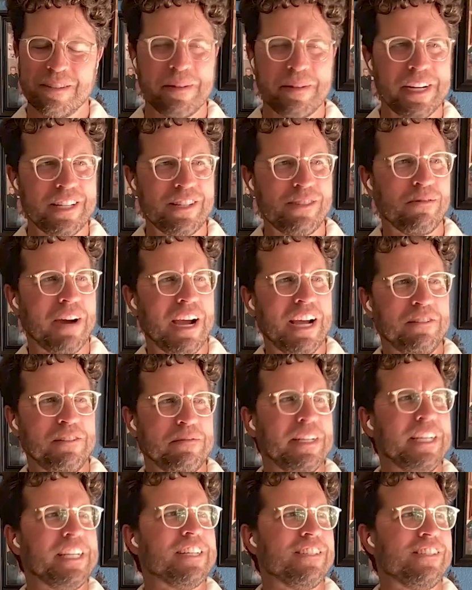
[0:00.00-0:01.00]
But it's wild
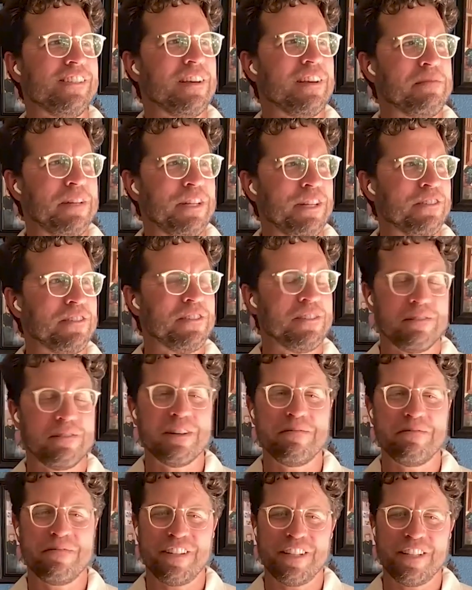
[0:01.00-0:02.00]
because, you're the
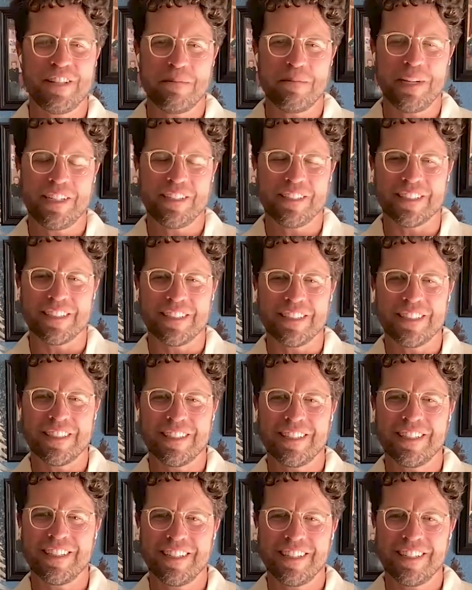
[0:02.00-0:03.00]
one footing the bill
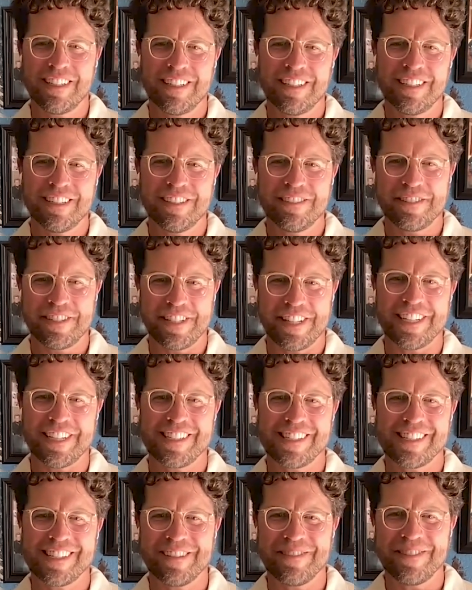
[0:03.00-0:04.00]
for
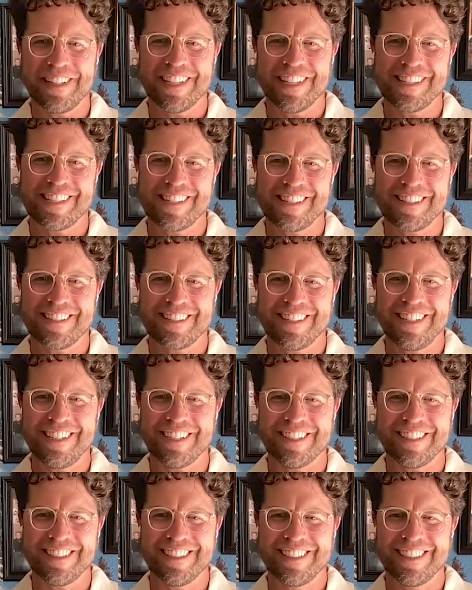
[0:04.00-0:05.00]
this. This is,
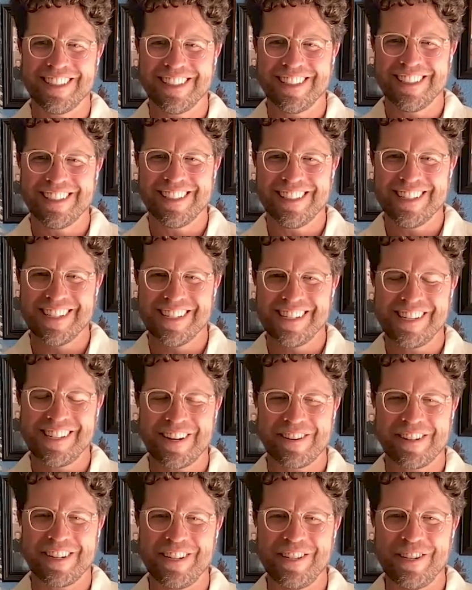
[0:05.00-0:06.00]
this is
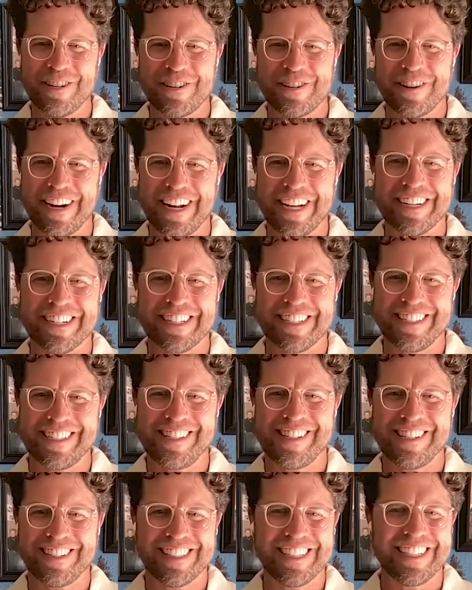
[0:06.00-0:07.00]
going on your credit card.
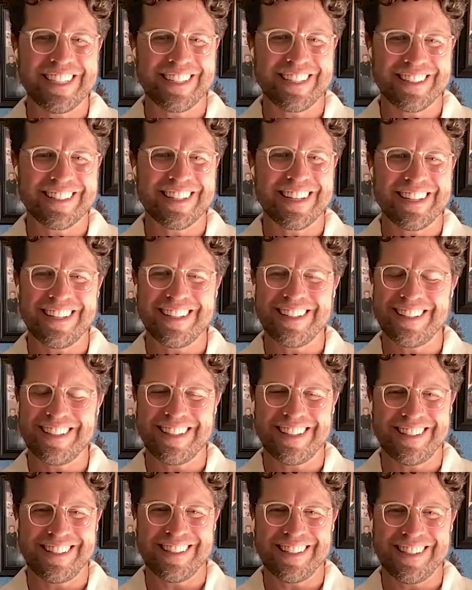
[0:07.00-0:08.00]
So like
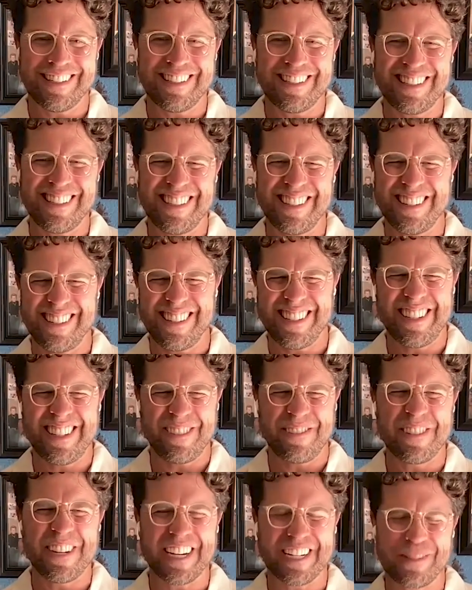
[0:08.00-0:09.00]
there's a
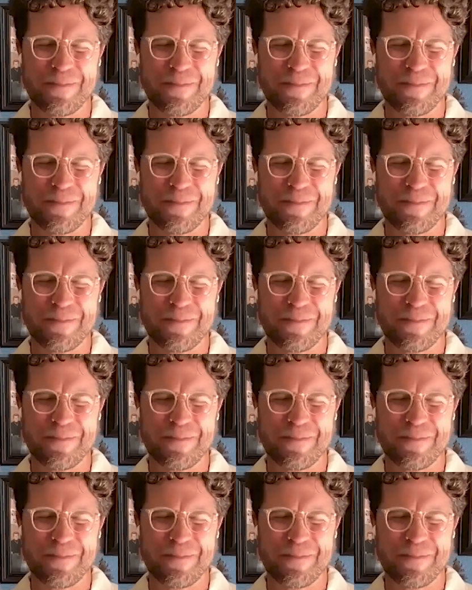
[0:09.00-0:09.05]
different